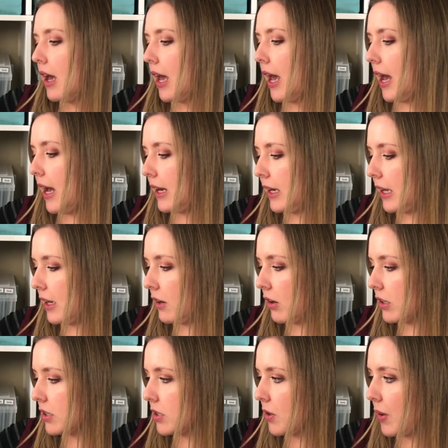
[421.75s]
and it
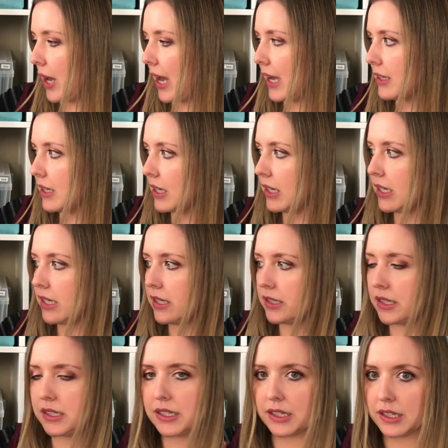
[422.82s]
also has an
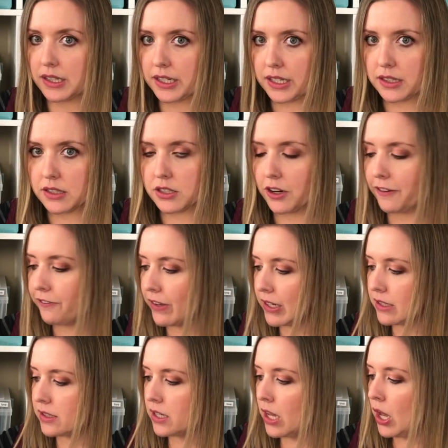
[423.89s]
easy to clean
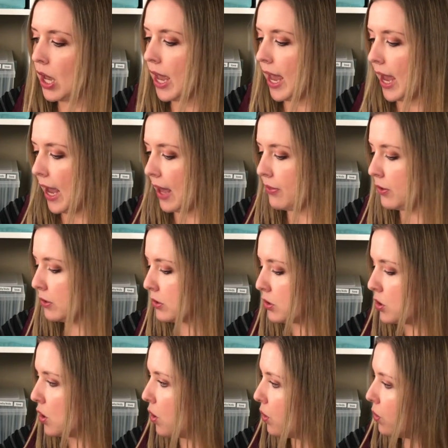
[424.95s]
surface, and there's
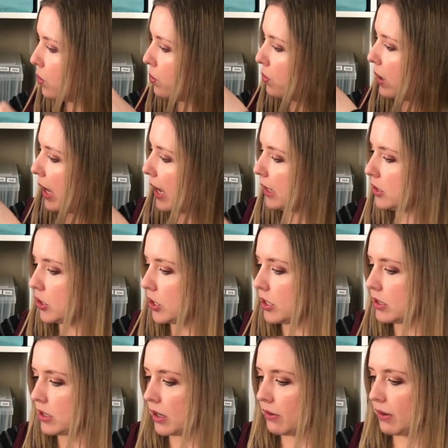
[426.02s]
no
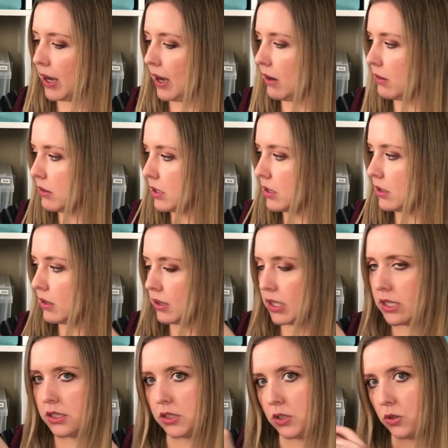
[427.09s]
edges around
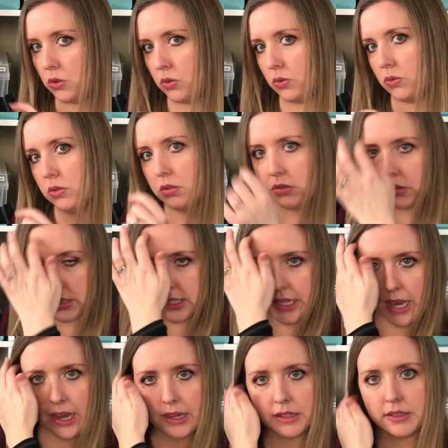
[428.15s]
these 2
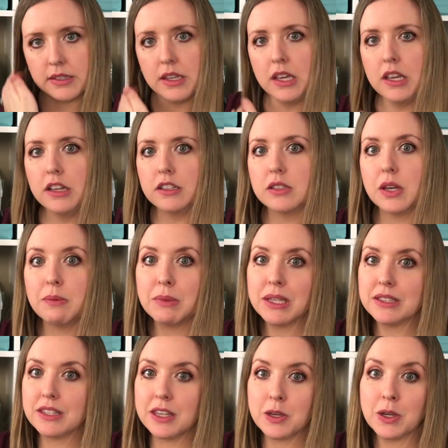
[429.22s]
sides. So that
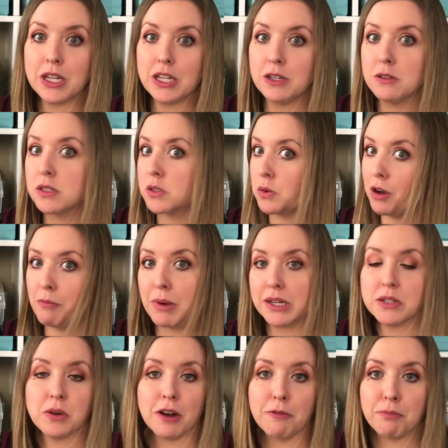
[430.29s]
means that you can use 12 by
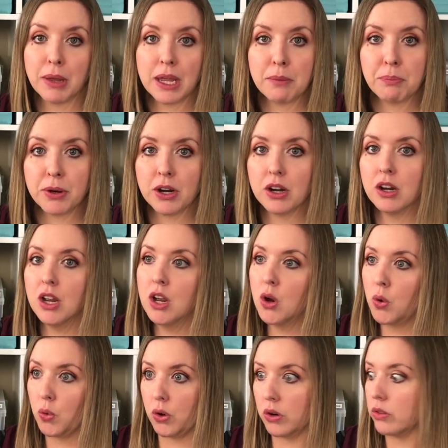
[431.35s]
12 paper
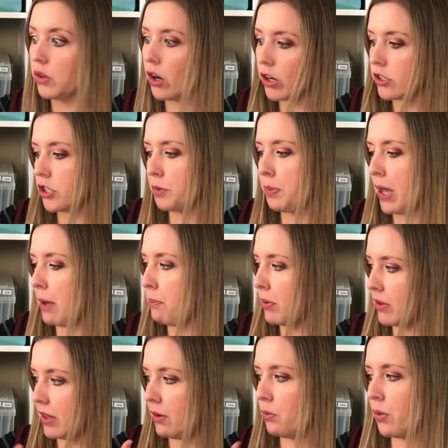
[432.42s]
or larger paper
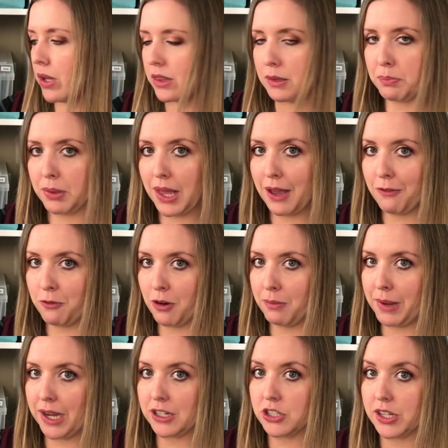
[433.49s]
than what the platform
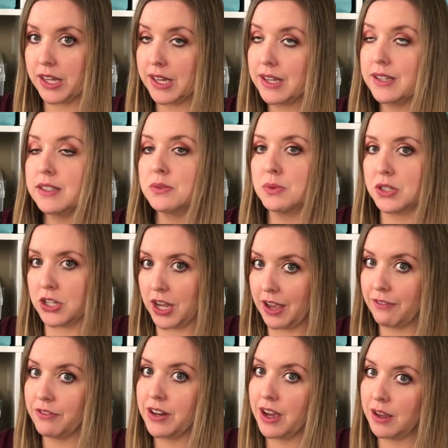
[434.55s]
actually is, which I
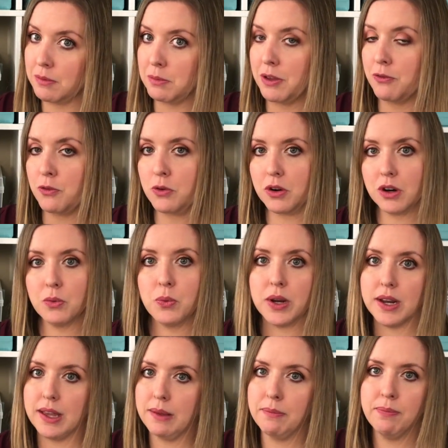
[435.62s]
have done before when
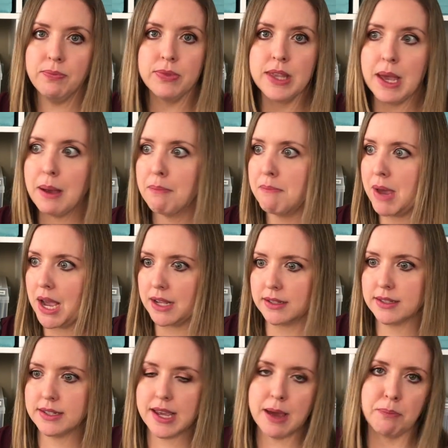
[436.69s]
I'm mass
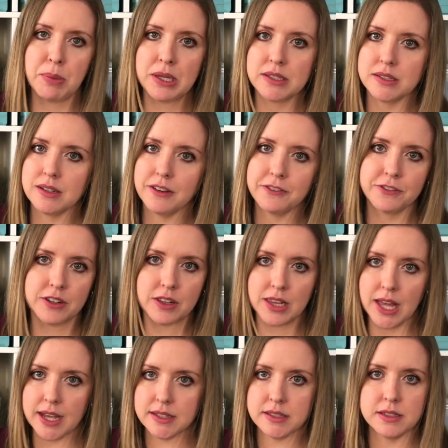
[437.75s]
stamping stuff for
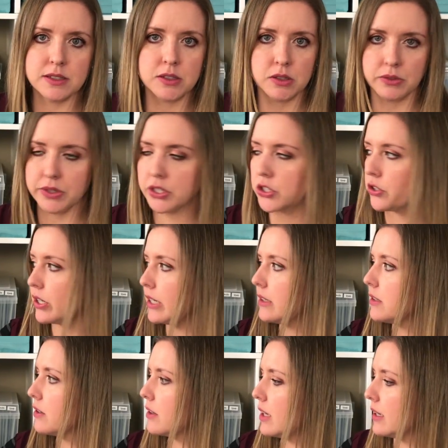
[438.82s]
classes or
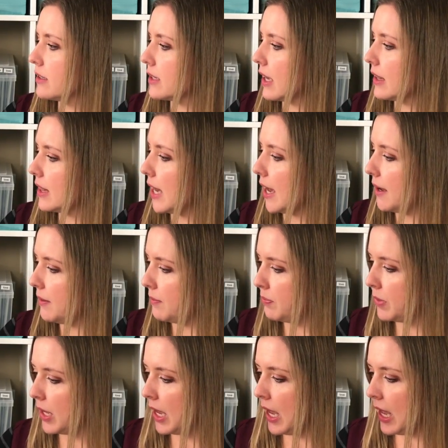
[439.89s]
retreats or things like that.
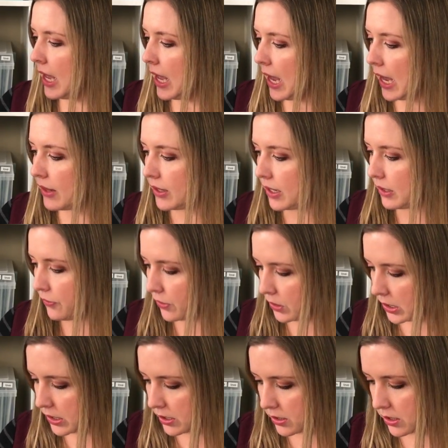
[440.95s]
And then if you
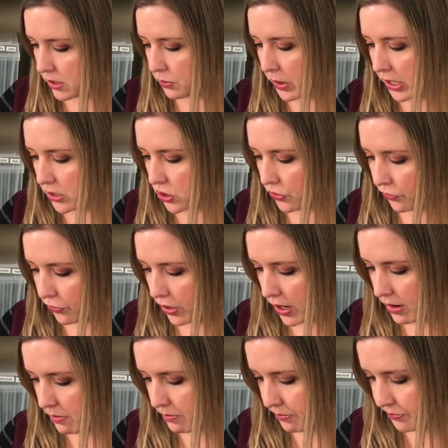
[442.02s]
need to switch
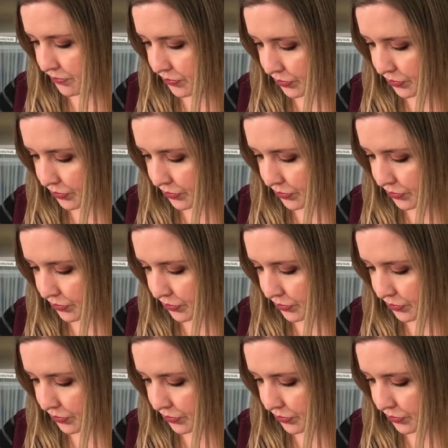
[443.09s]
from